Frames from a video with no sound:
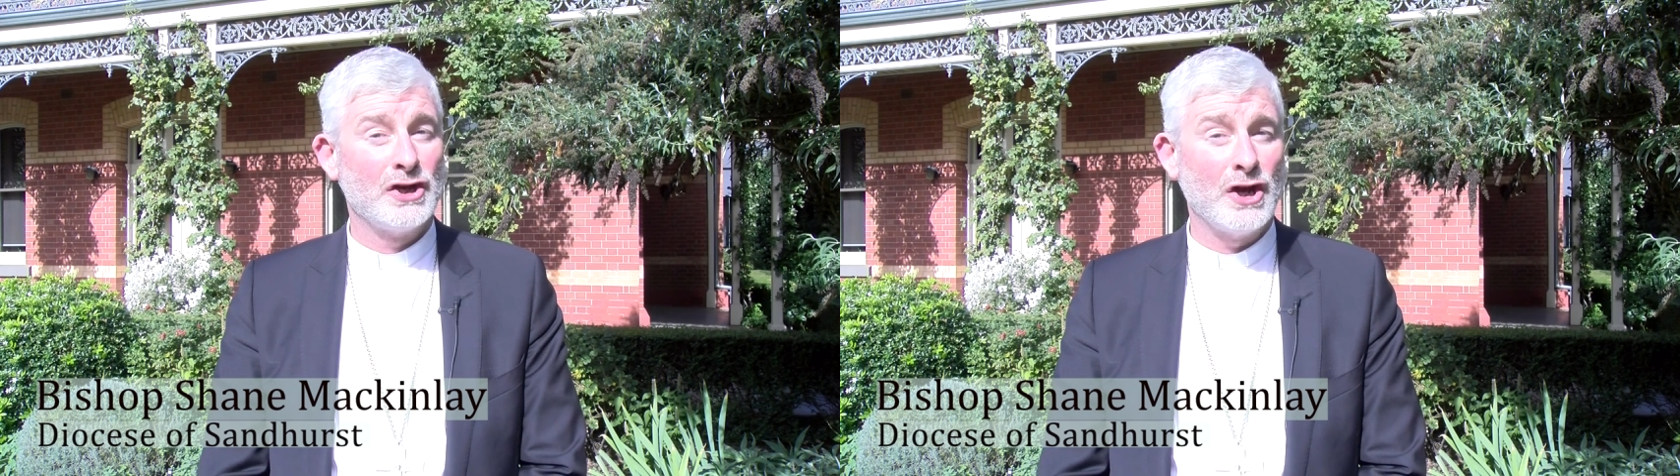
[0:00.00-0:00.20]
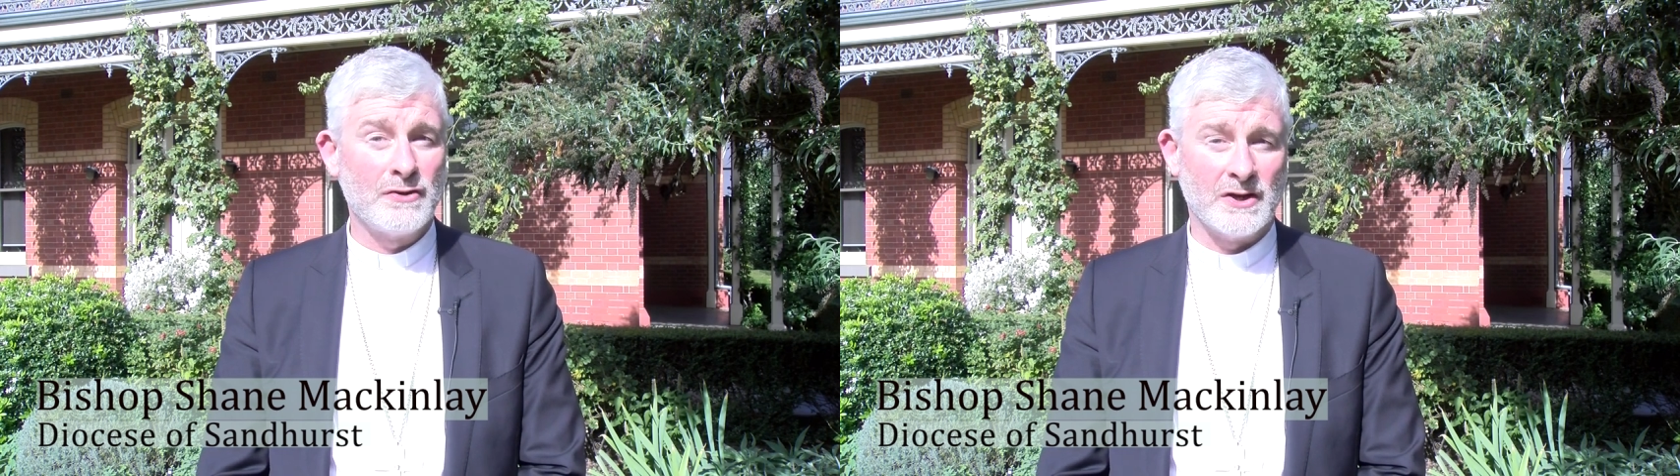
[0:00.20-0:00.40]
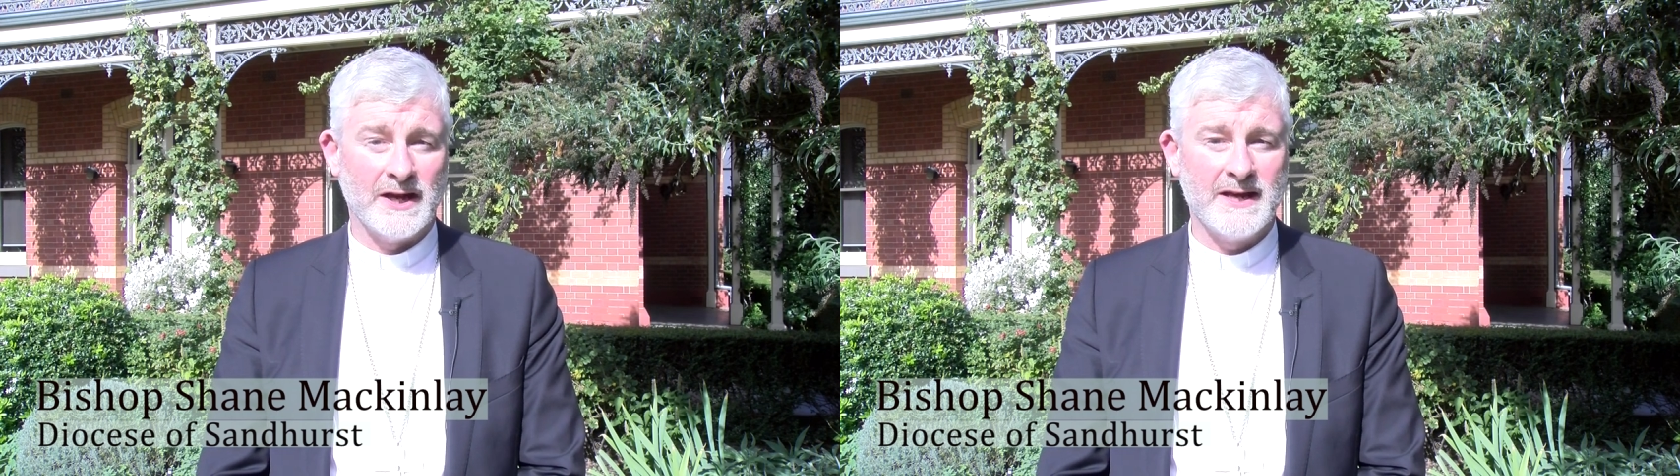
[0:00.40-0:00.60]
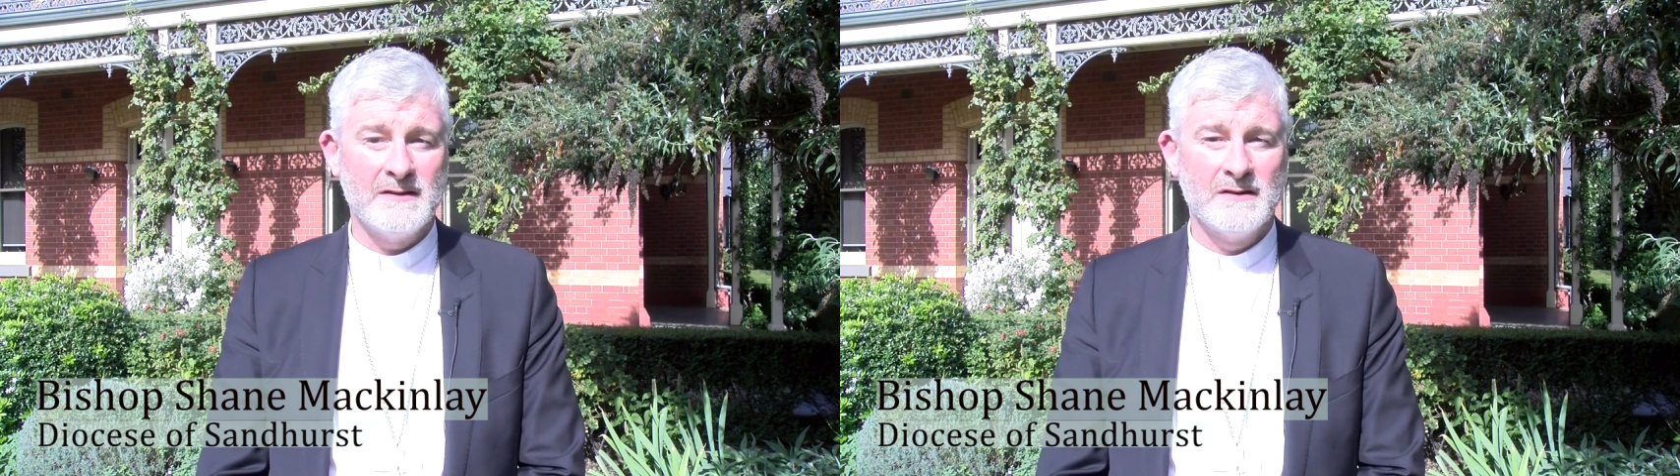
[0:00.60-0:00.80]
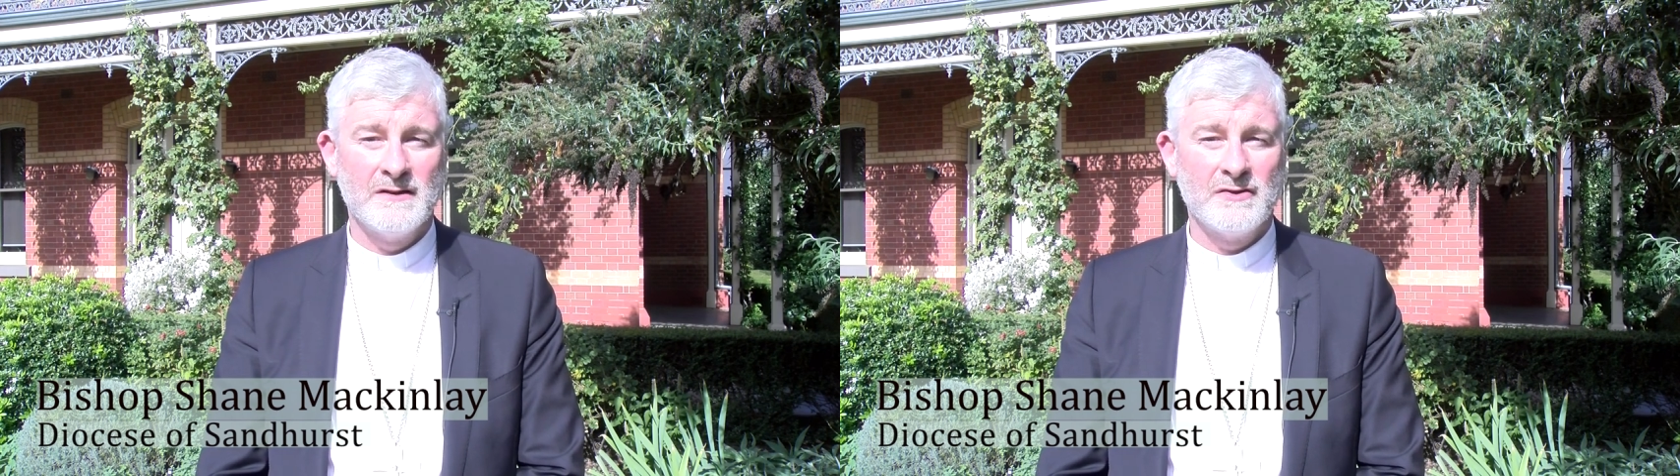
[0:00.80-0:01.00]
Locally,
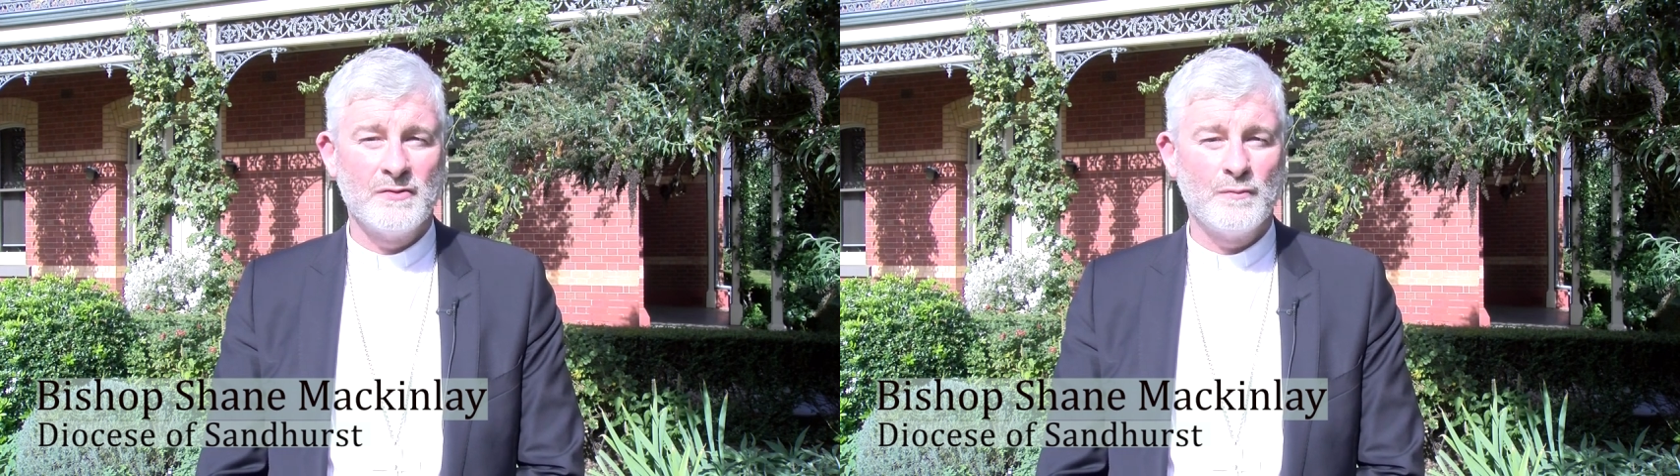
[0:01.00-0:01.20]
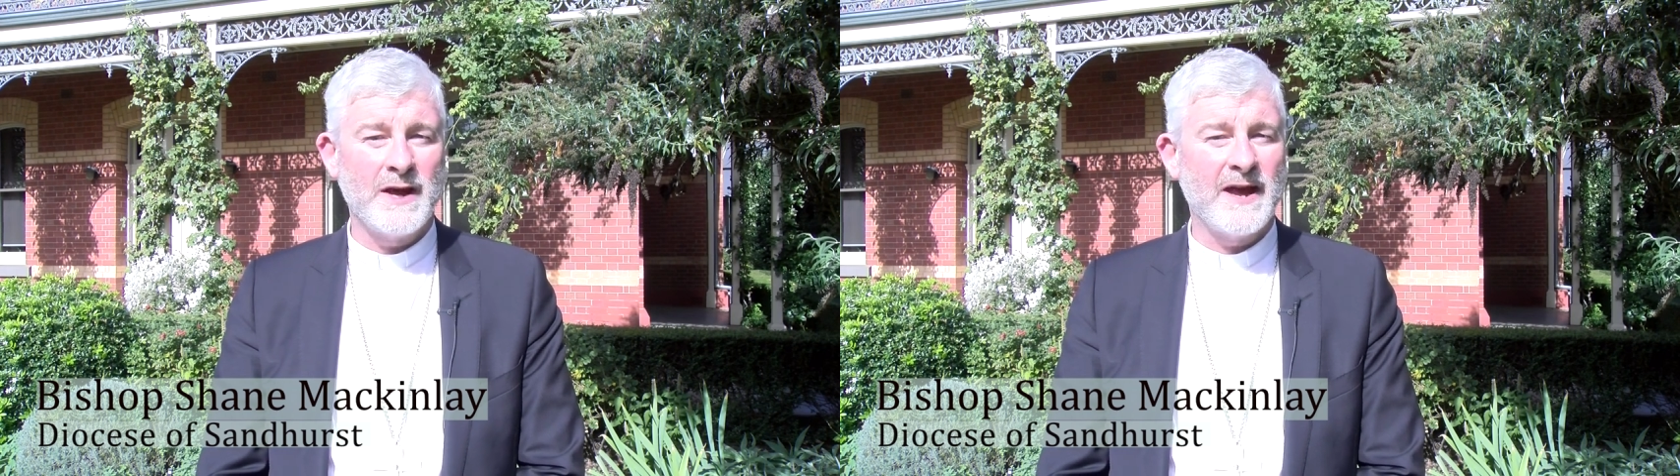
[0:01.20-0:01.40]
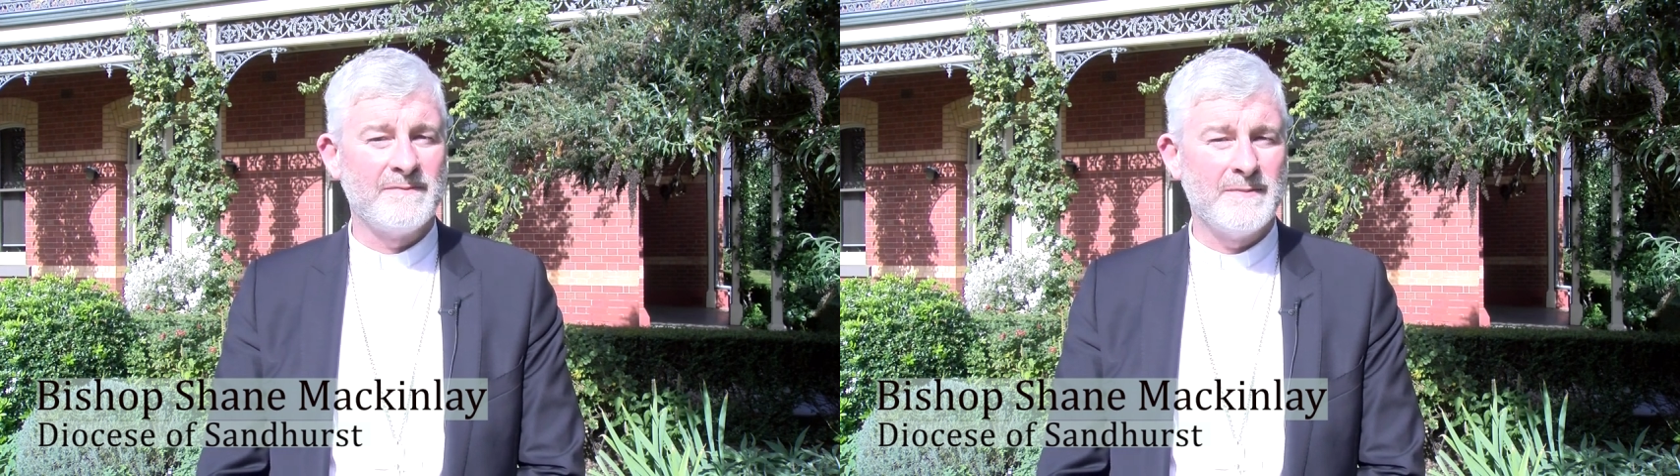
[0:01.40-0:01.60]
we have